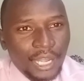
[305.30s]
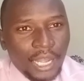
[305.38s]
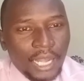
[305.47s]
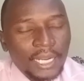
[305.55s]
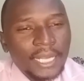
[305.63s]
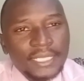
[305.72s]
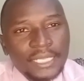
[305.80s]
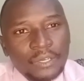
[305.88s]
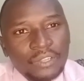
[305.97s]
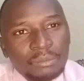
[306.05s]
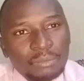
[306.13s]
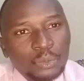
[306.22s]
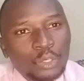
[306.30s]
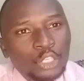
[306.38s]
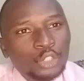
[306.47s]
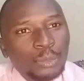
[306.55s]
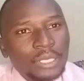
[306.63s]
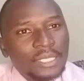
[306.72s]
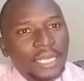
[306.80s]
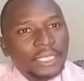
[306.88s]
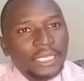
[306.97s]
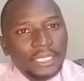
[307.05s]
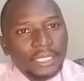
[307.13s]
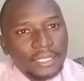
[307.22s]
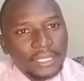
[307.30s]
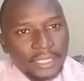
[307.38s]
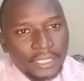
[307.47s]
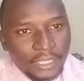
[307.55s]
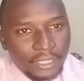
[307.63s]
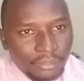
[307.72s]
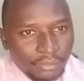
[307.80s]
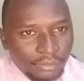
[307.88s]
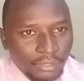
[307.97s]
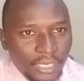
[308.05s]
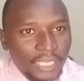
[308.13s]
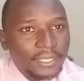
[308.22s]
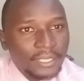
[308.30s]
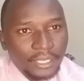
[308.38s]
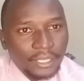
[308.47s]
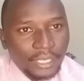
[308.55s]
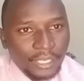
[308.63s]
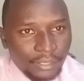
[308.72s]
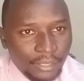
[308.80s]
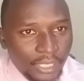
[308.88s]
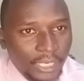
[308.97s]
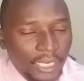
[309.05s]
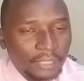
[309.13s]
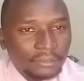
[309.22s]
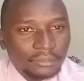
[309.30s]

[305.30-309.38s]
And I tell them to go to a certain city, let's say in Thika.